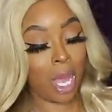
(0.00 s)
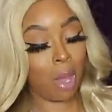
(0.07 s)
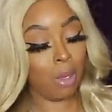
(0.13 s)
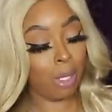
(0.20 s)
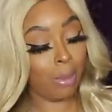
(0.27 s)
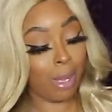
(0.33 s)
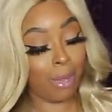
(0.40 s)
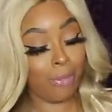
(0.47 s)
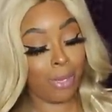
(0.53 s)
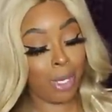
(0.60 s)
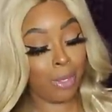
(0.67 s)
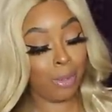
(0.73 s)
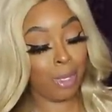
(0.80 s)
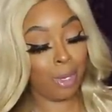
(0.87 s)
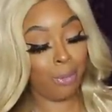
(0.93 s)
only my
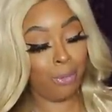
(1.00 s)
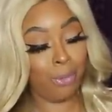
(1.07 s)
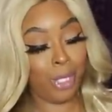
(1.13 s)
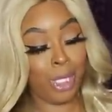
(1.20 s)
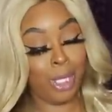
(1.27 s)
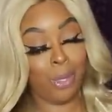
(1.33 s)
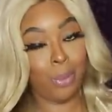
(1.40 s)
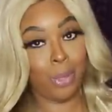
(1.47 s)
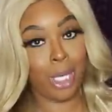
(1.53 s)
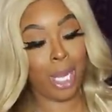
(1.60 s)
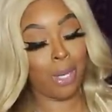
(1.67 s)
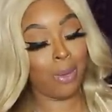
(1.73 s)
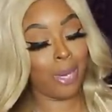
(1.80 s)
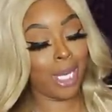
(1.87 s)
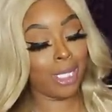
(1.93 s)
phone go fit in and when
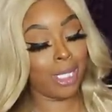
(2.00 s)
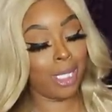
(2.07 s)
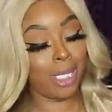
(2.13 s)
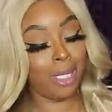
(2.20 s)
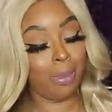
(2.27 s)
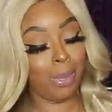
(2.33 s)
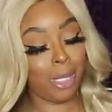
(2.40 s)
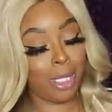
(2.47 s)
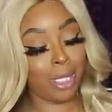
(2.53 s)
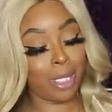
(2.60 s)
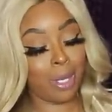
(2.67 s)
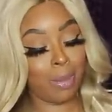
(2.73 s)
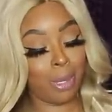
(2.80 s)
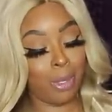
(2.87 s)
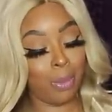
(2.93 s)
I go out to eat but it's
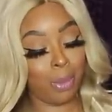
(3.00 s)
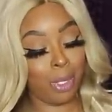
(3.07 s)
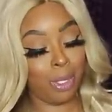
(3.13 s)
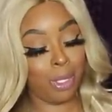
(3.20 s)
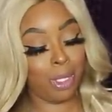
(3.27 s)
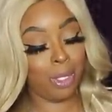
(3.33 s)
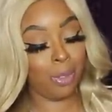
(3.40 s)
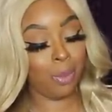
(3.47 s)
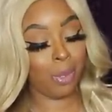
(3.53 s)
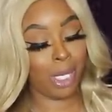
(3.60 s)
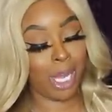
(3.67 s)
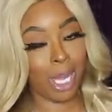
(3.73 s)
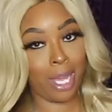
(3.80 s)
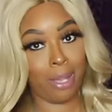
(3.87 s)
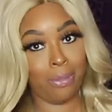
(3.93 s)
gonna be real cute
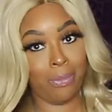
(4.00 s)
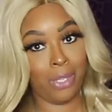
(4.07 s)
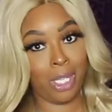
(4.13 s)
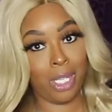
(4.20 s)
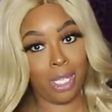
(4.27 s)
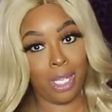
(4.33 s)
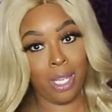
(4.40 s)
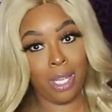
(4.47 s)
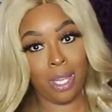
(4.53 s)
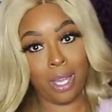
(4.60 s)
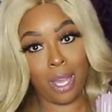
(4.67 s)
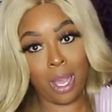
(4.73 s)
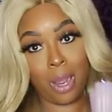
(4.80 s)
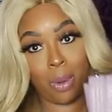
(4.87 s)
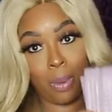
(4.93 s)
with an
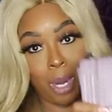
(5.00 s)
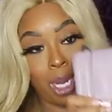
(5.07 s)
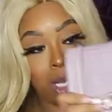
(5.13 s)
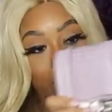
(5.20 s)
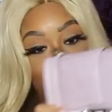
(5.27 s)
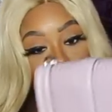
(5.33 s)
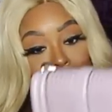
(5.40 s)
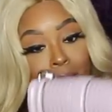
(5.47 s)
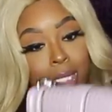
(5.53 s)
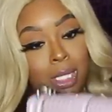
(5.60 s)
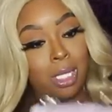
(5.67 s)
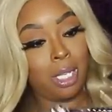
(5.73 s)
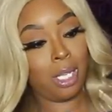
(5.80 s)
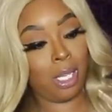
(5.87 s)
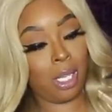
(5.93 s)
outfit alright it has